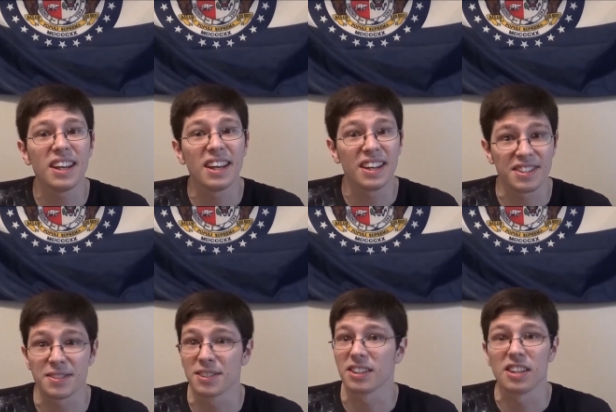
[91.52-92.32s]

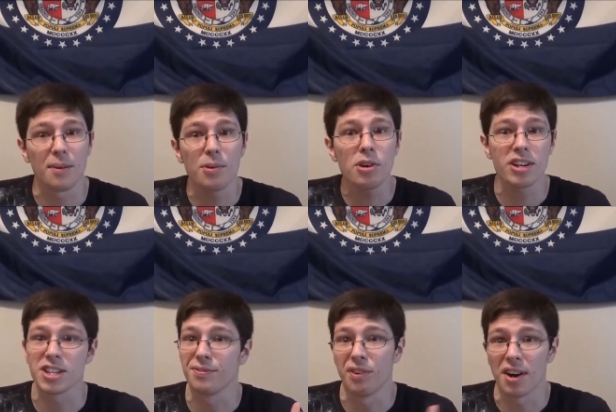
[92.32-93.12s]
it's clever,
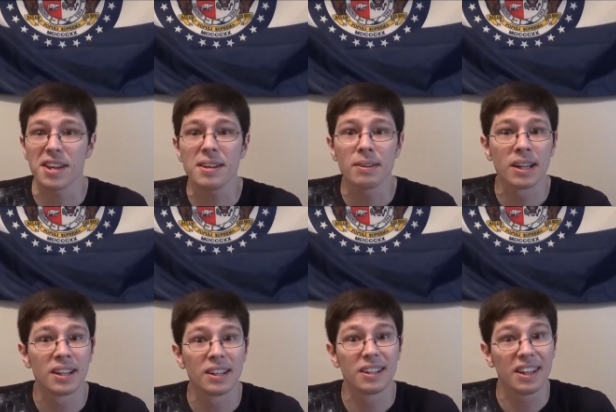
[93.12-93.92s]
it's funny,
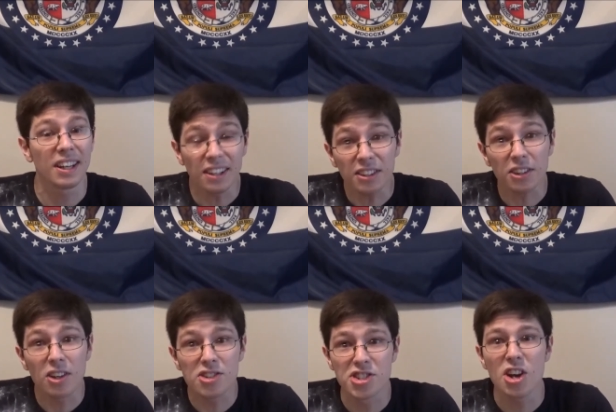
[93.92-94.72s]
it's a
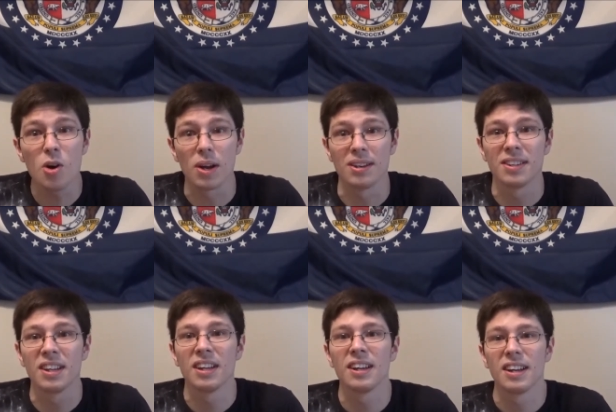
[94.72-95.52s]
good show, and
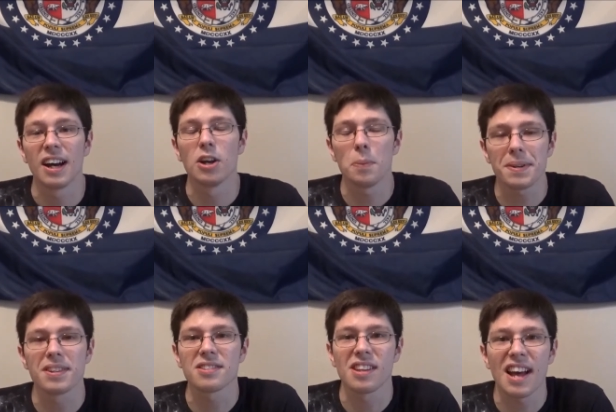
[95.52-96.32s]
I hope it
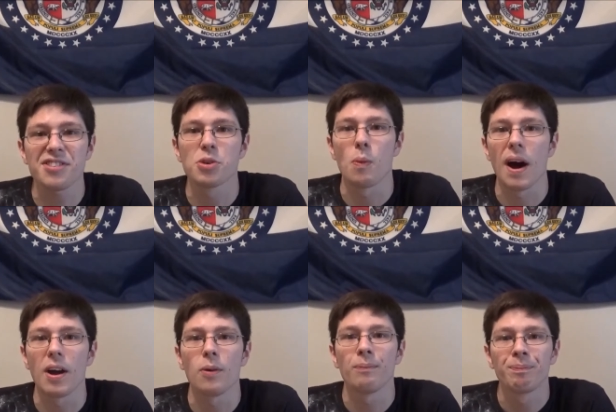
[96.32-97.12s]
does last a
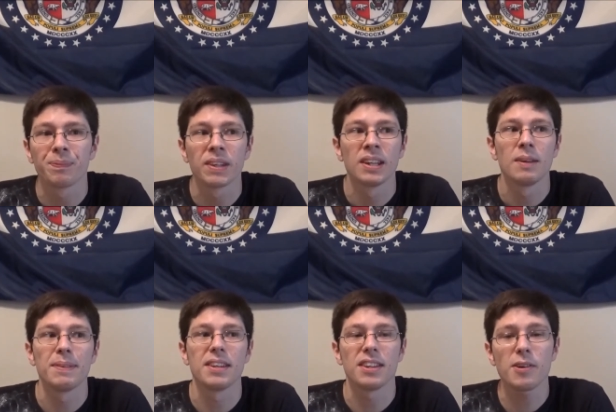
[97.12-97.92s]
while. I
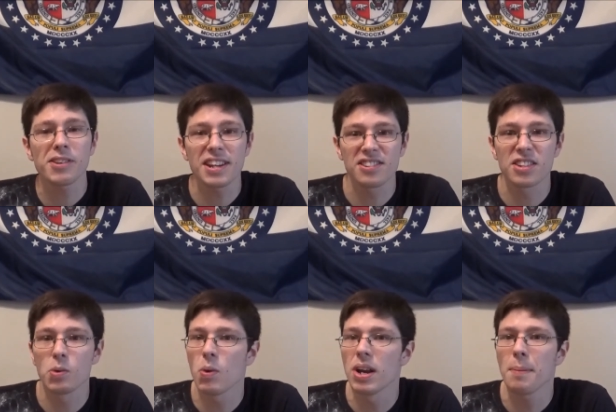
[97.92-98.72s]
mean, there was actually
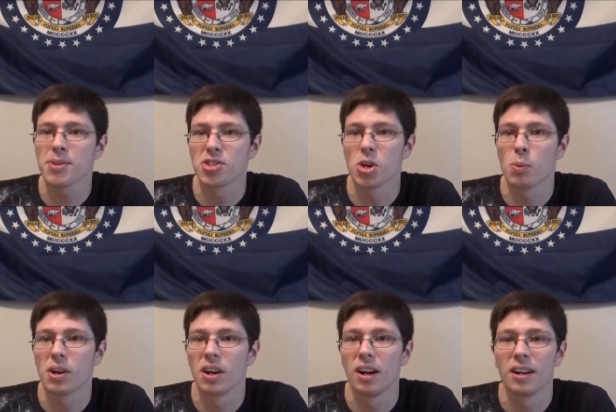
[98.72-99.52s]
one episode
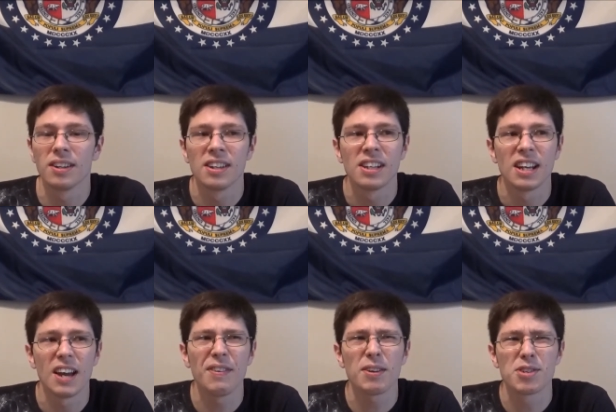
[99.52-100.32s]
where, uh,
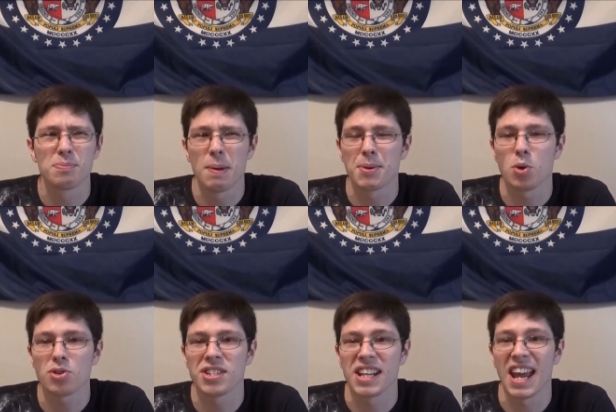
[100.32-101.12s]
I think it was maybe
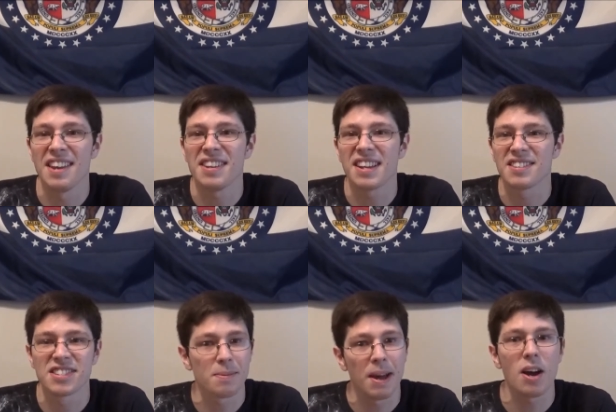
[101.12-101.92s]
towards the ending, and
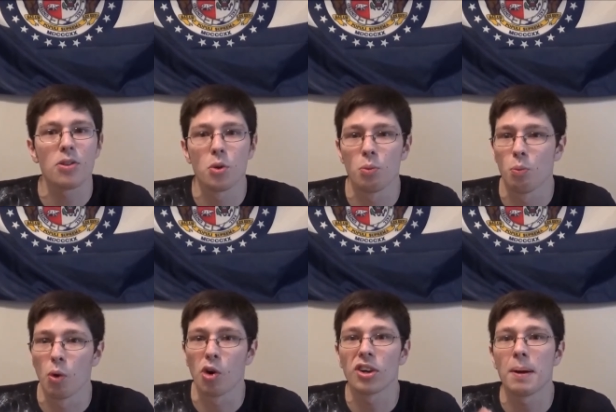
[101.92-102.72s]
somehow the
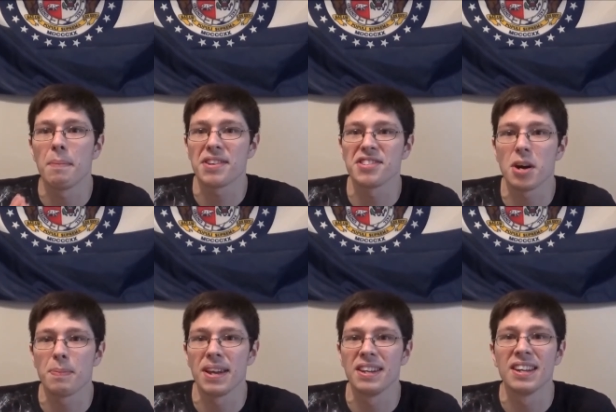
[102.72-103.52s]
world got messed up,
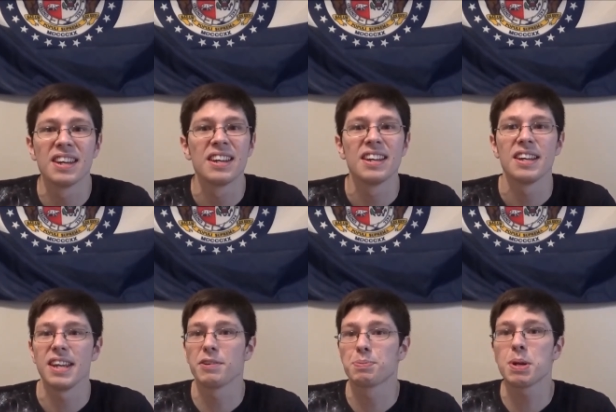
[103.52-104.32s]
and
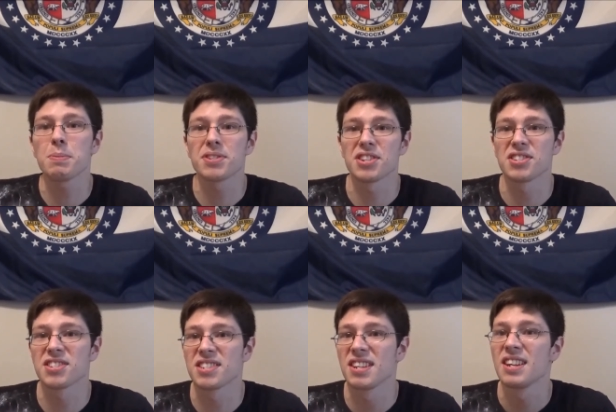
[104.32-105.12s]
it was pretty much
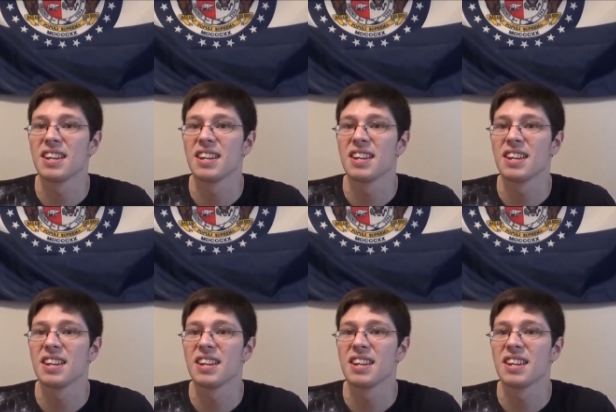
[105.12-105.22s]
just,